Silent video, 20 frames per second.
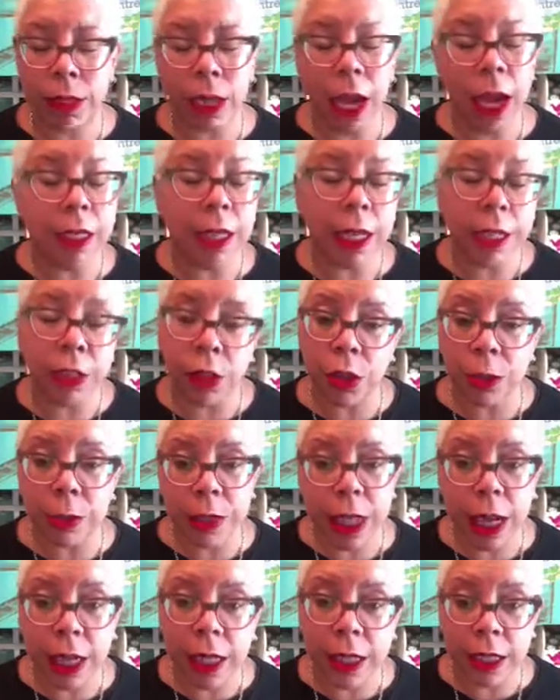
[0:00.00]
contact
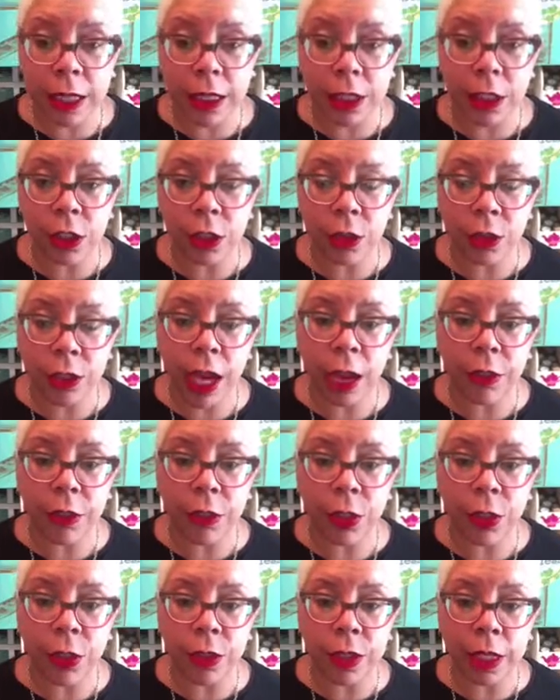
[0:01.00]
dermatitis issues
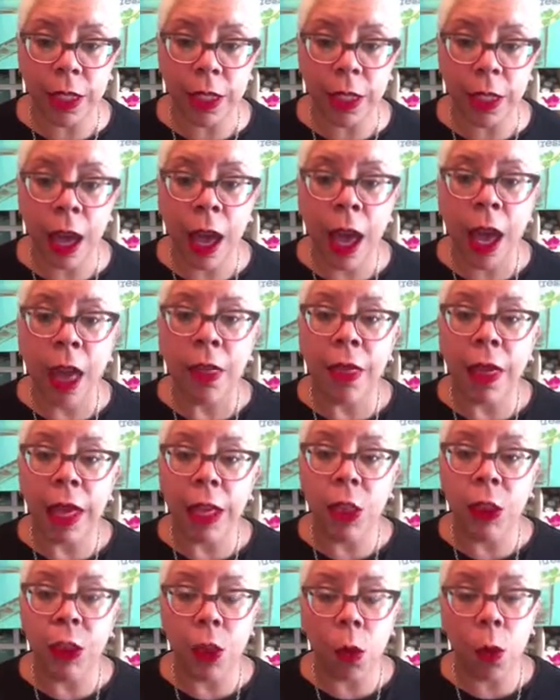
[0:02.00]
after using it,
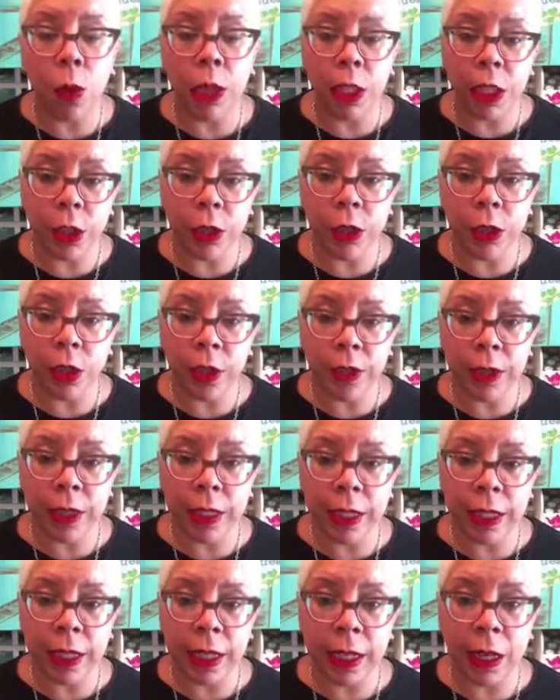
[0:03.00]
then you don't want to use it on the
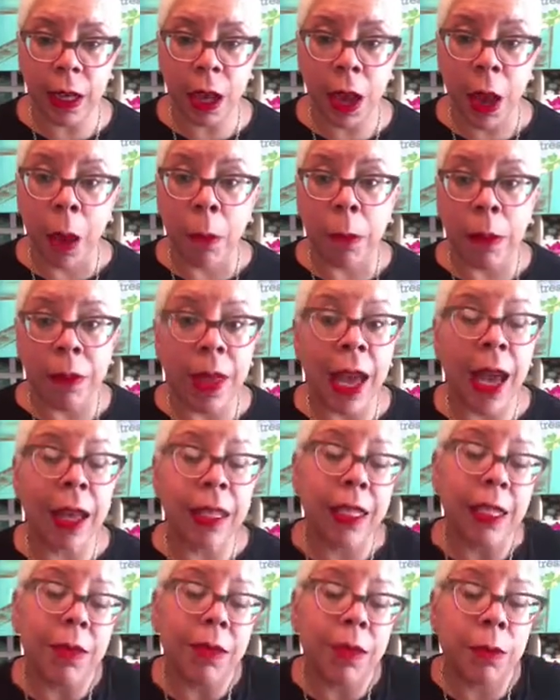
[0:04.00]
skin. But
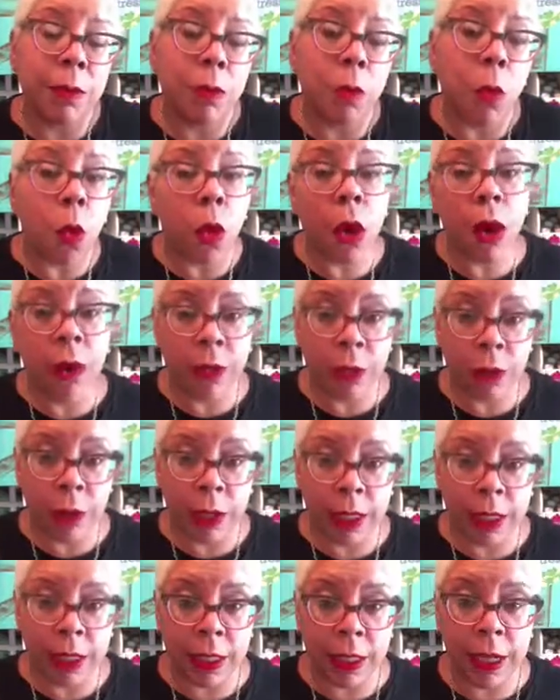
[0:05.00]
that's even more of a
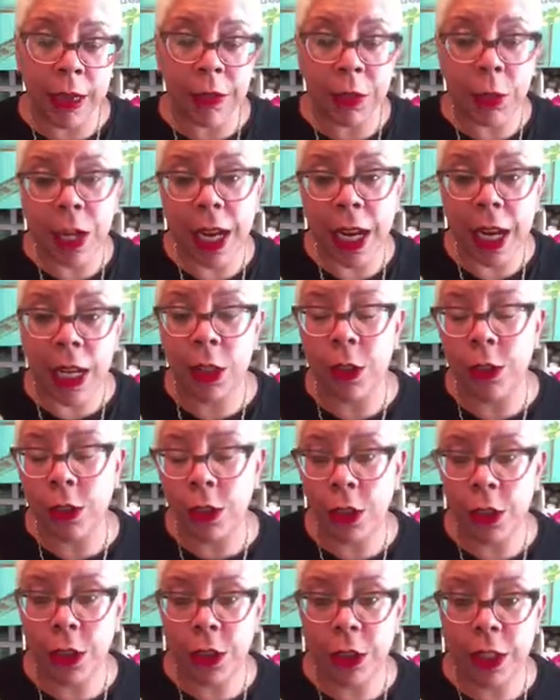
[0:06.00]
reason that if you can't use
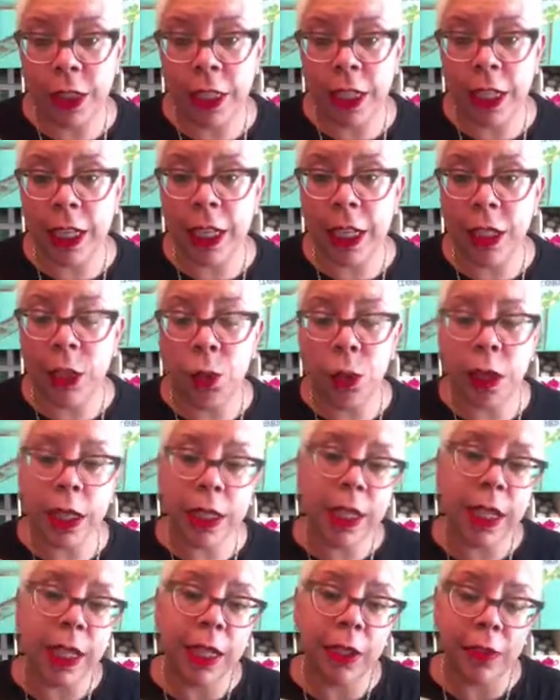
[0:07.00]
it on your skin and you want to
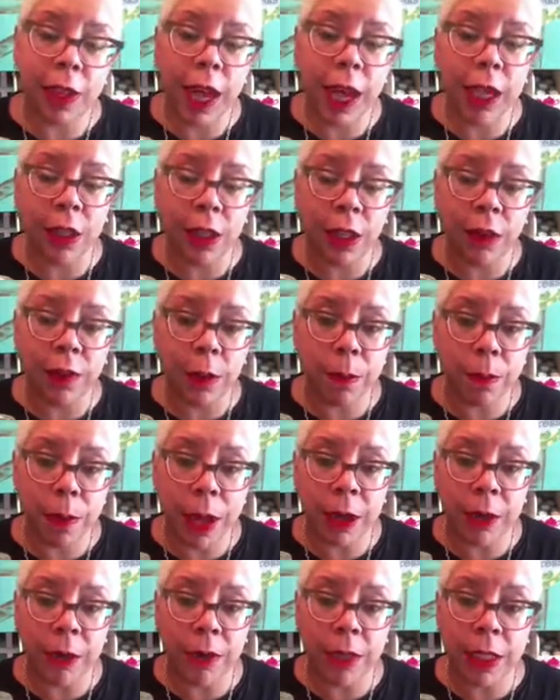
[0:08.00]
take advantage of the
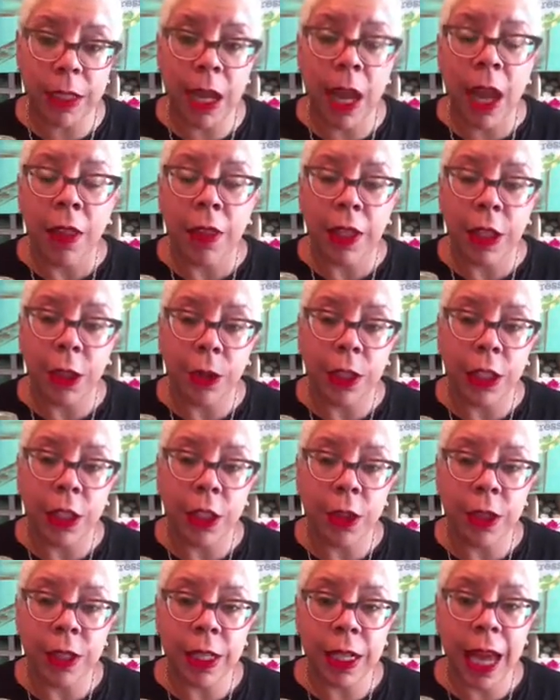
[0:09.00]
benefits, that you can
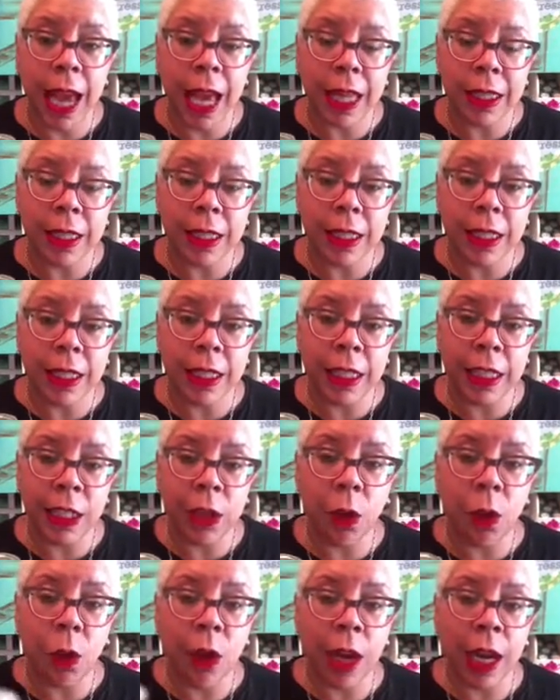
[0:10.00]
use it as a
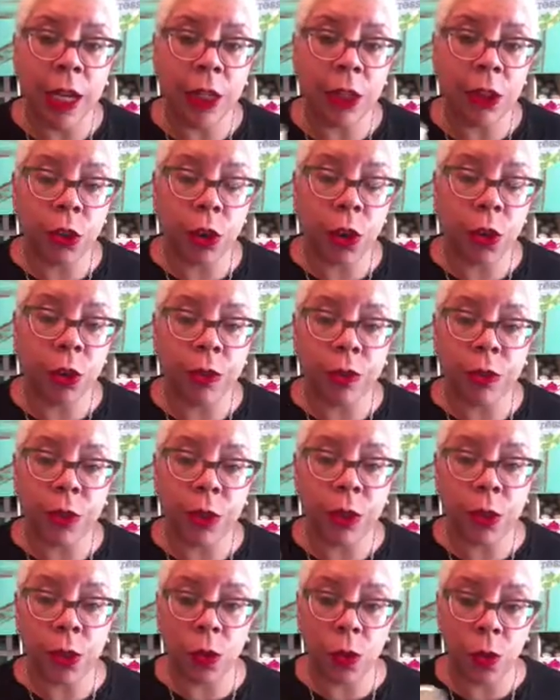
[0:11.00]
tea or as your own
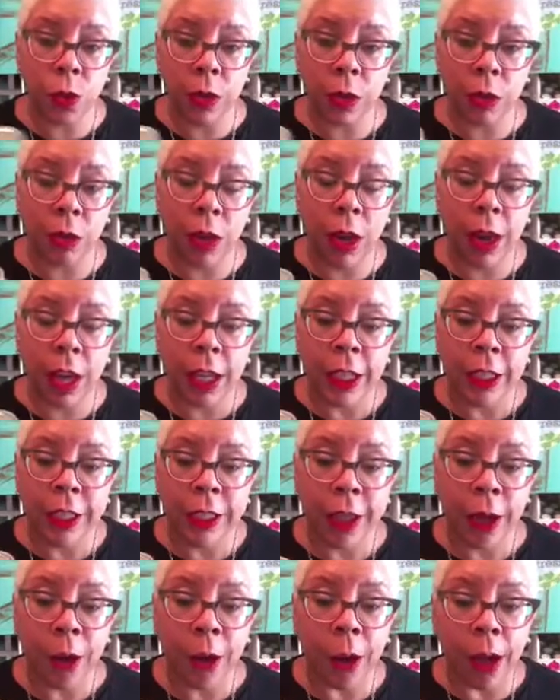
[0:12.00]
infused oil.
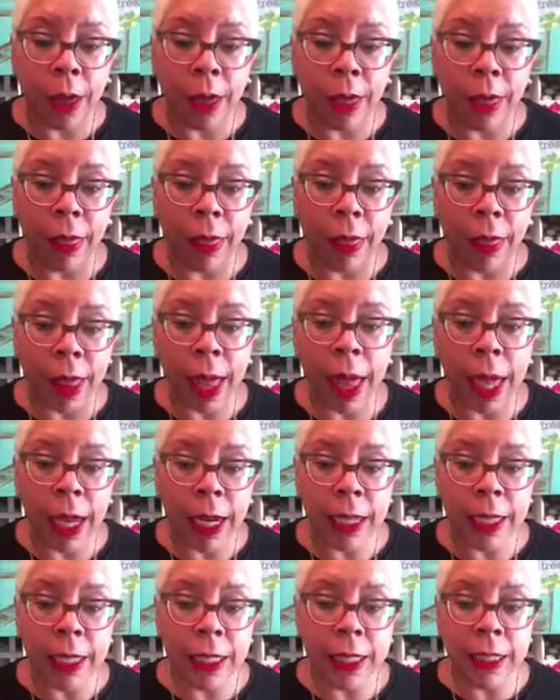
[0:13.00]
So that
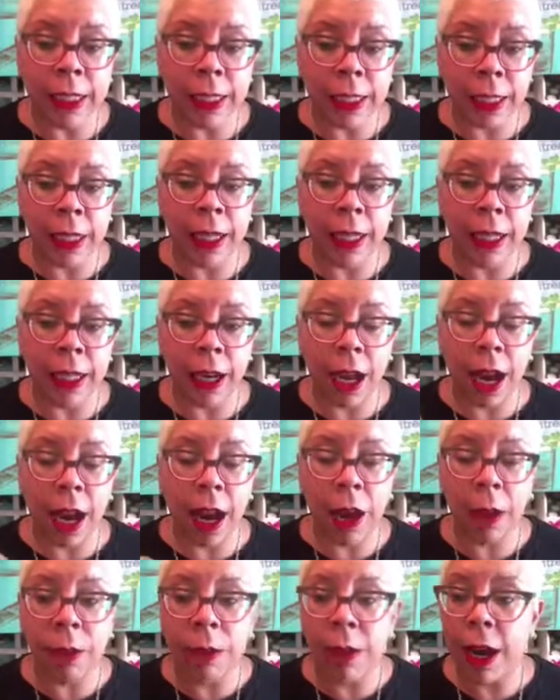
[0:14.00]
is it.
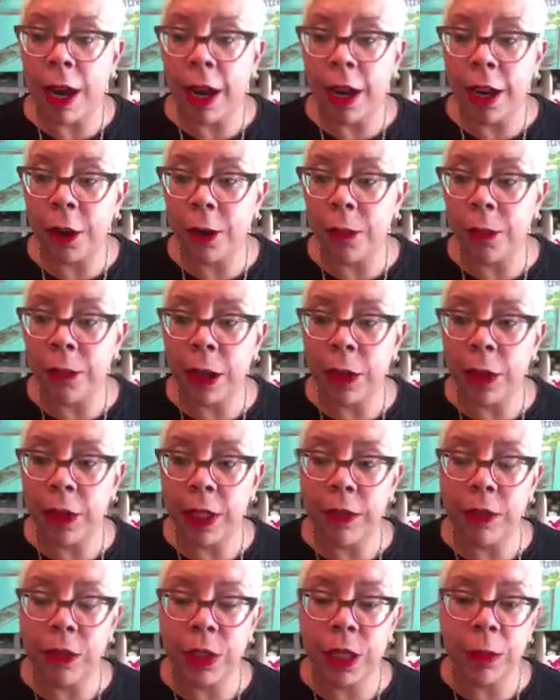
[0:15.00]
I hope that will
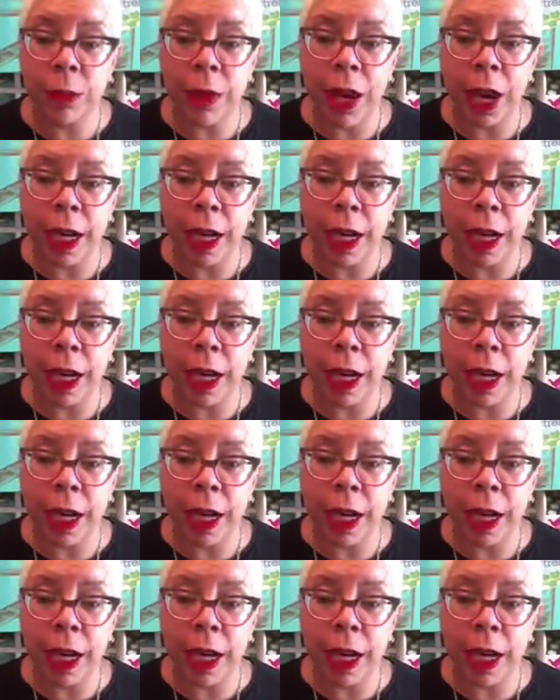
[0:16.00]
give you some